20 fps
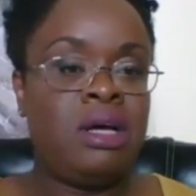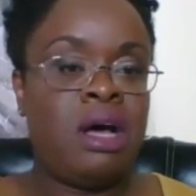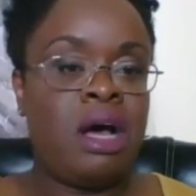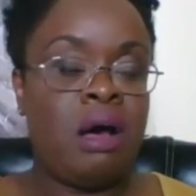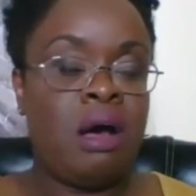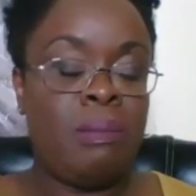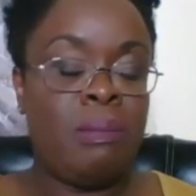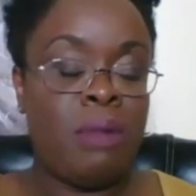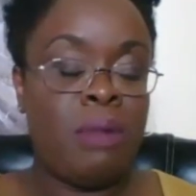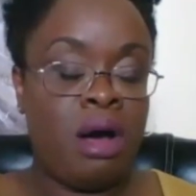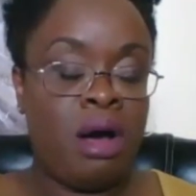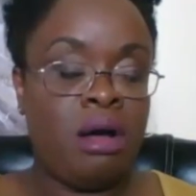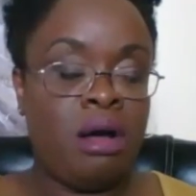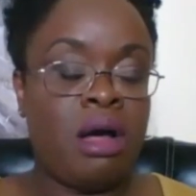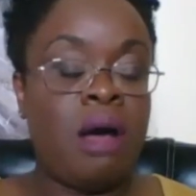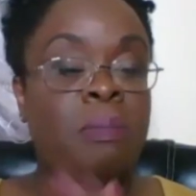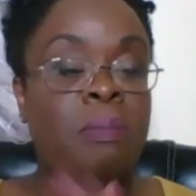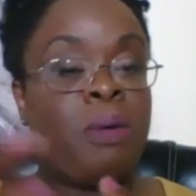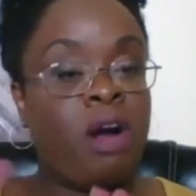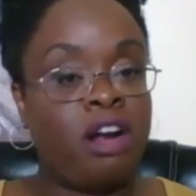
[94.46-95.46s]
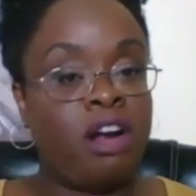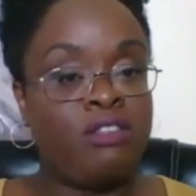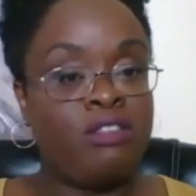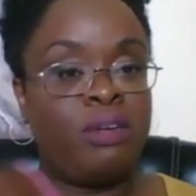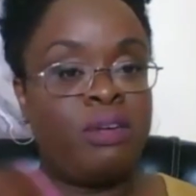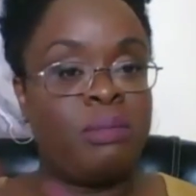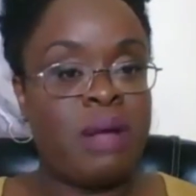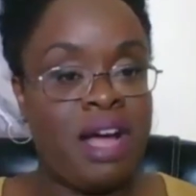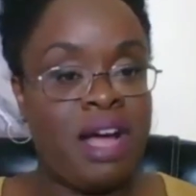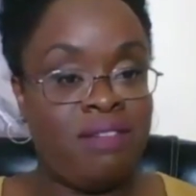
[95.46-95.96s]
apart
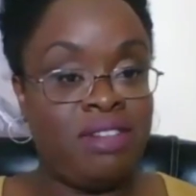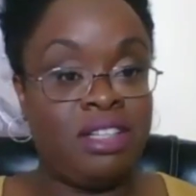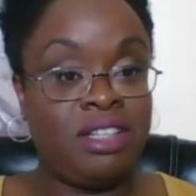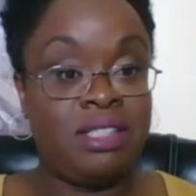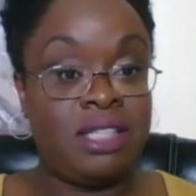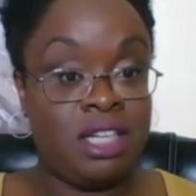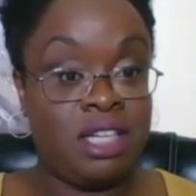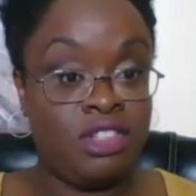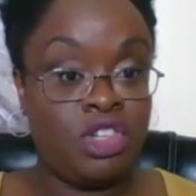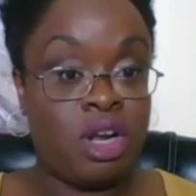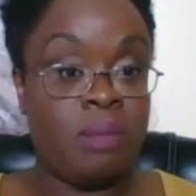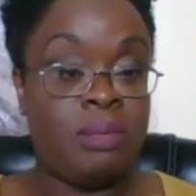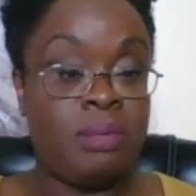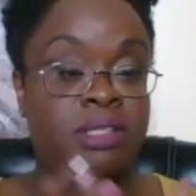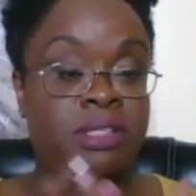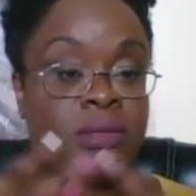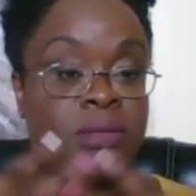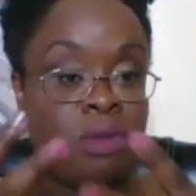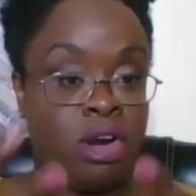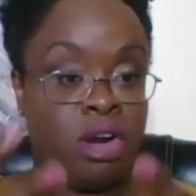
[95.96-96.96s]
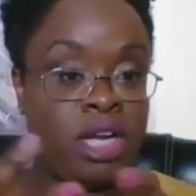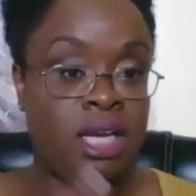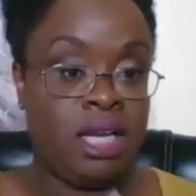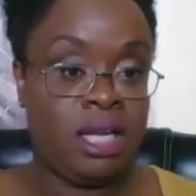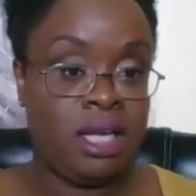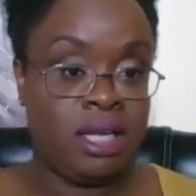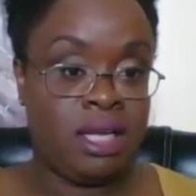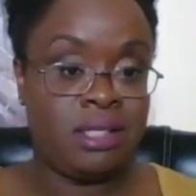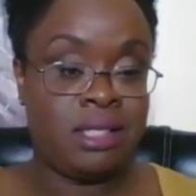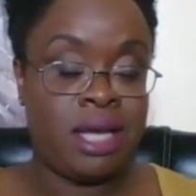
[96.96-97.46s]
from having a day job as a
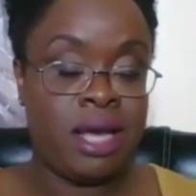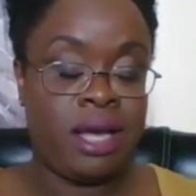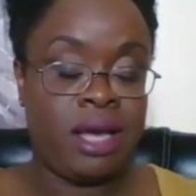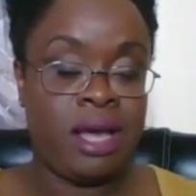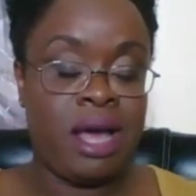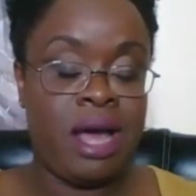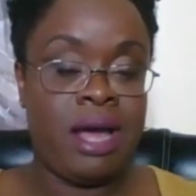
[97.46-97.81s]
marketing exec,